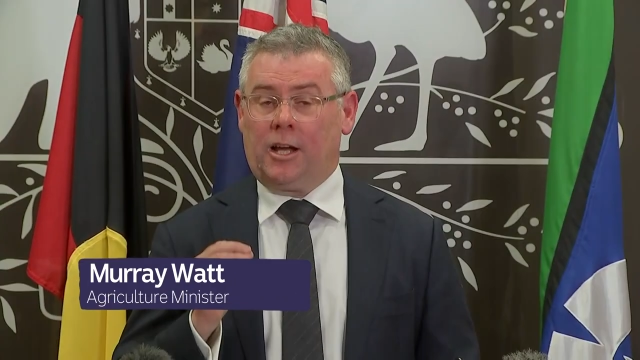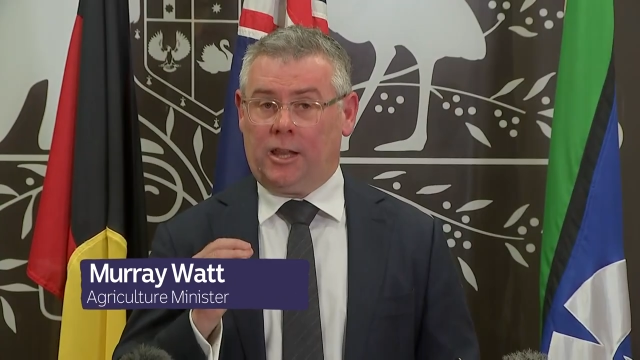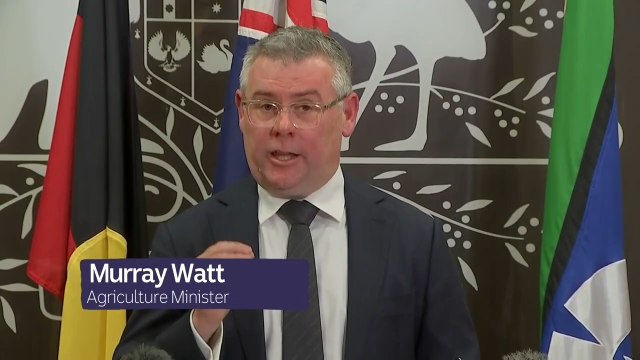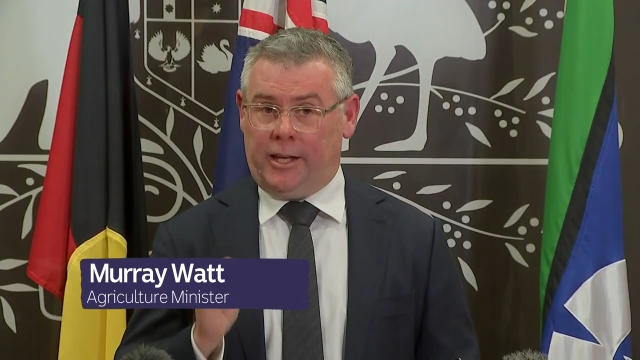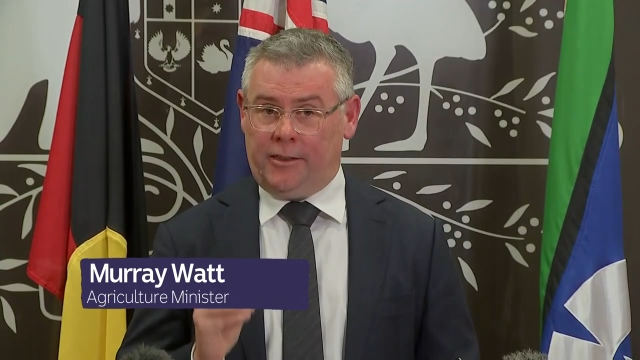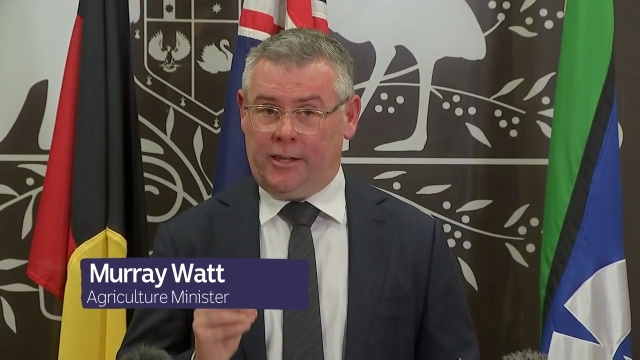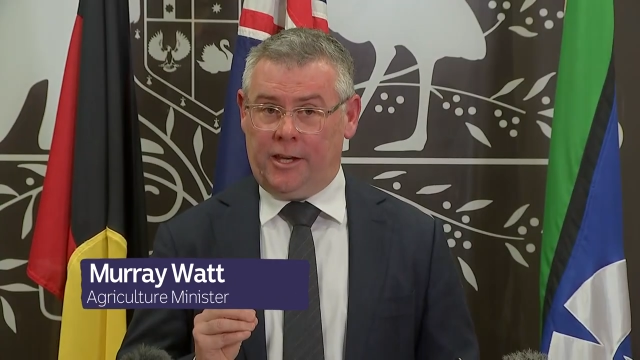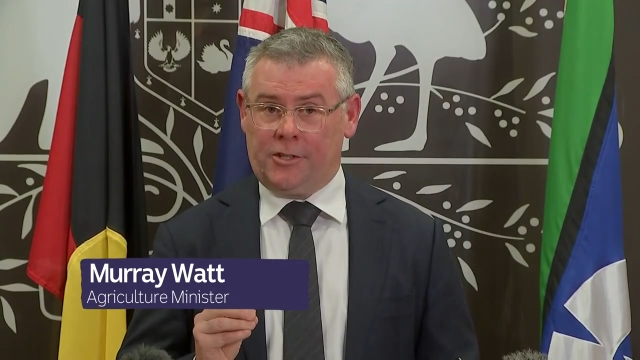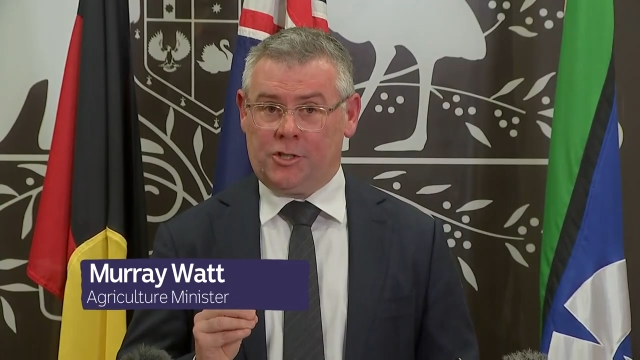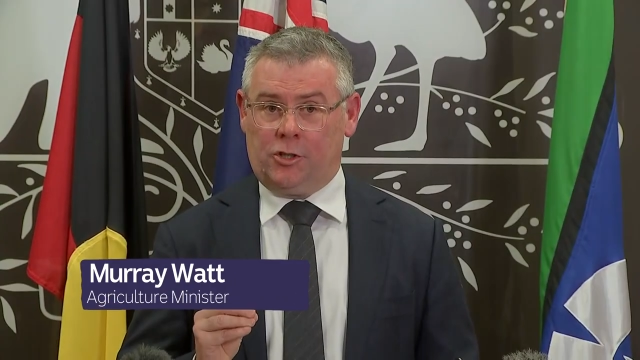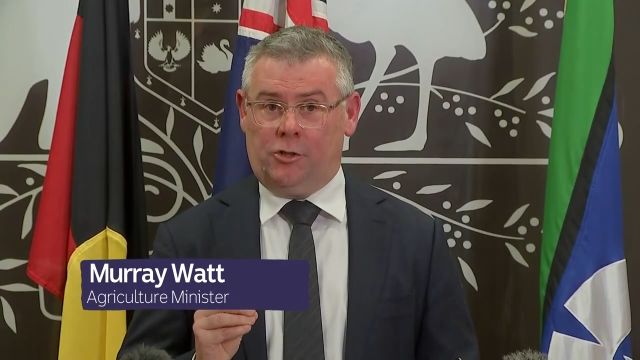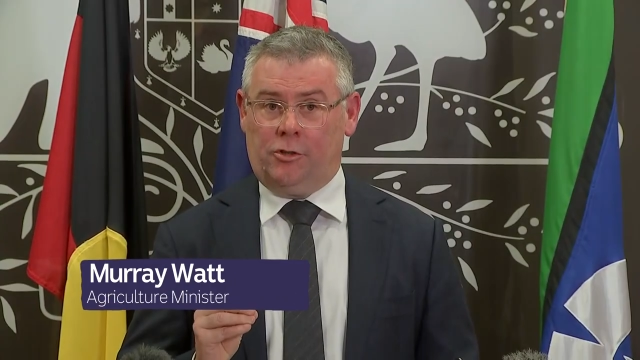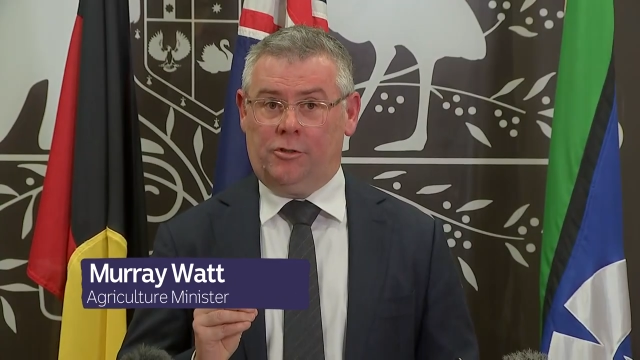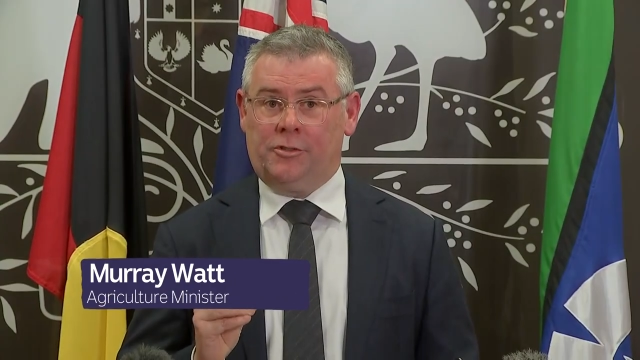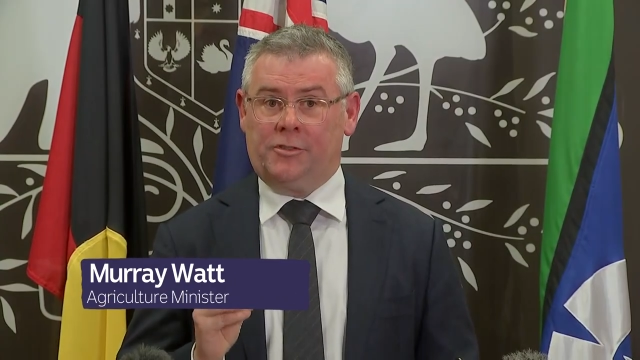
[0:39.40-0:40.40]
clean their
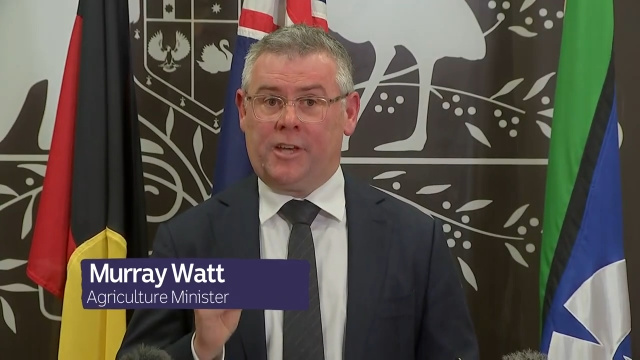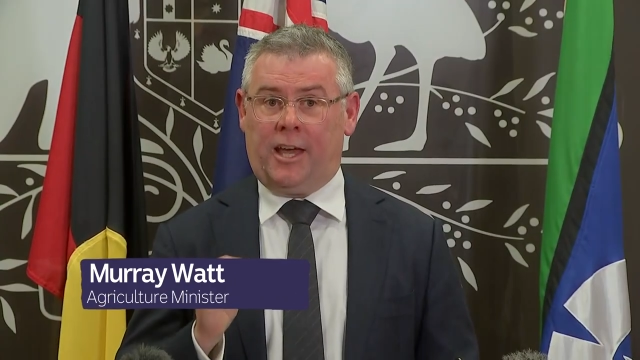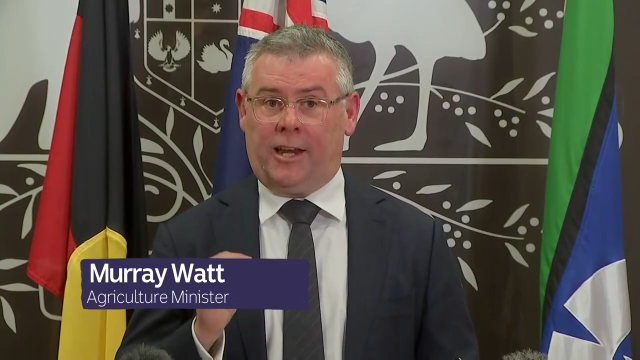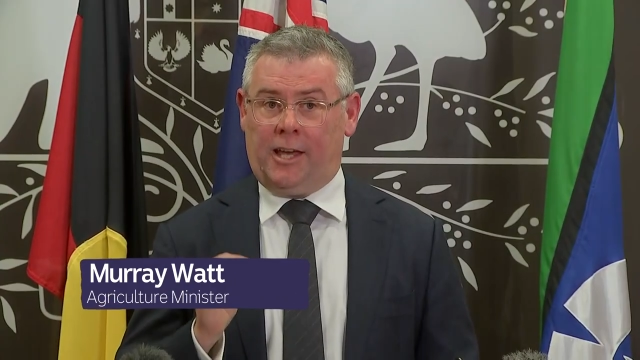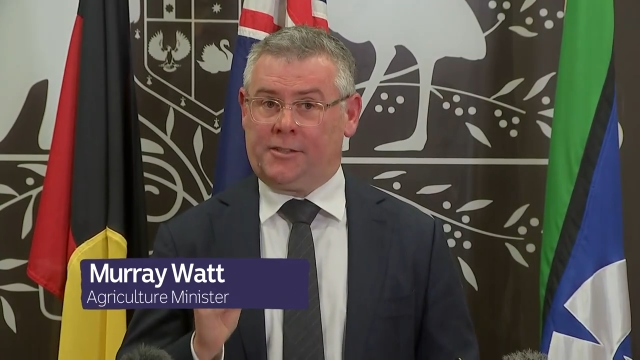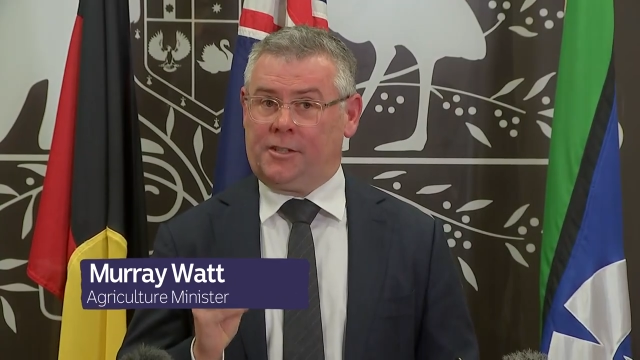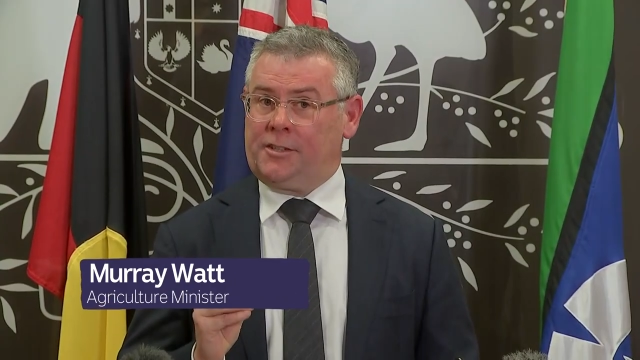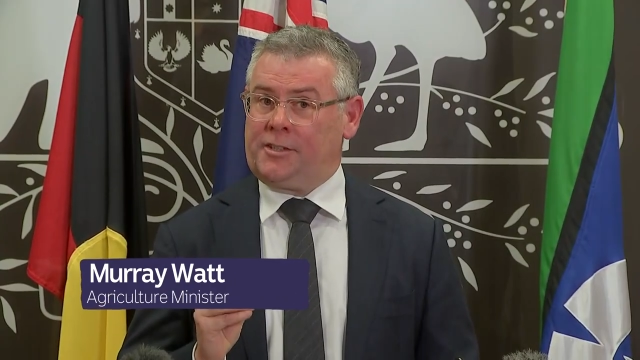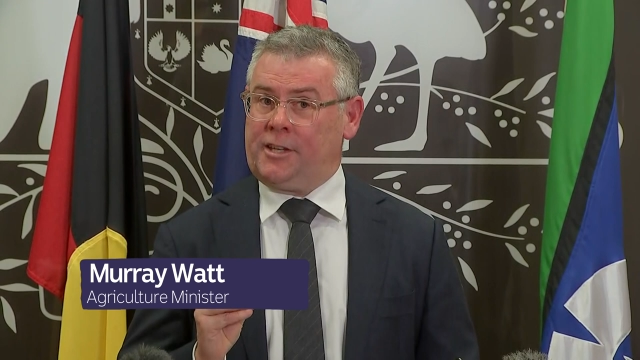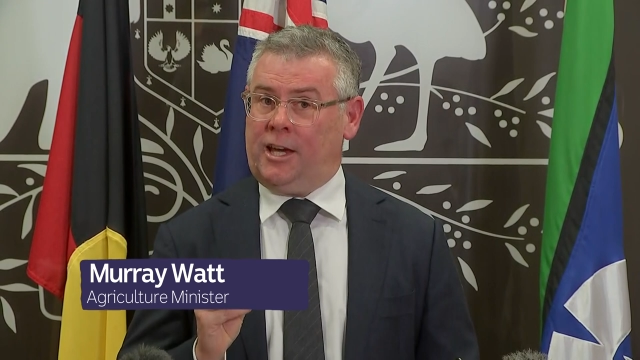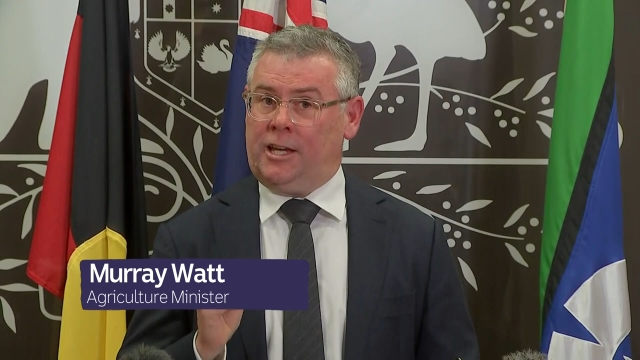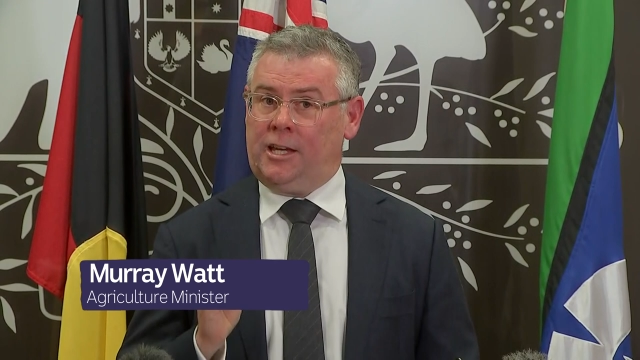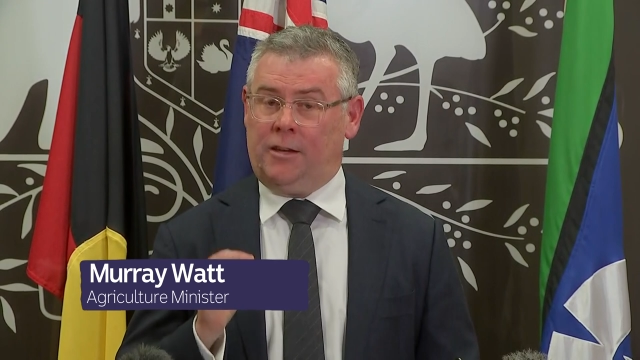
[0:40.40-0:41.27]
shoes, and as I say,